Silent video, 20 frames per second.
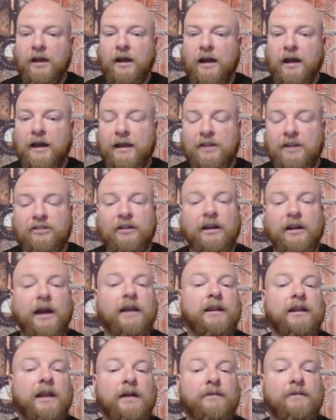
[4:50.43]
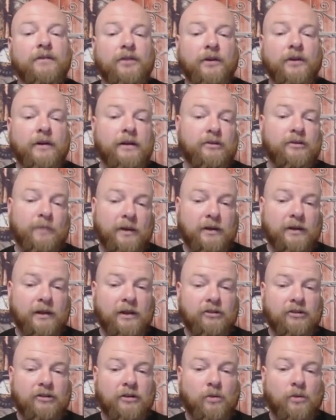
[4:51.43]
Uh, he said, I love theory and
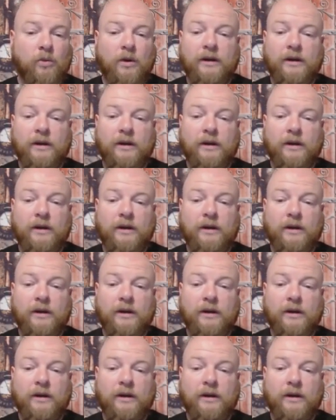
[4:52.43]
speculation.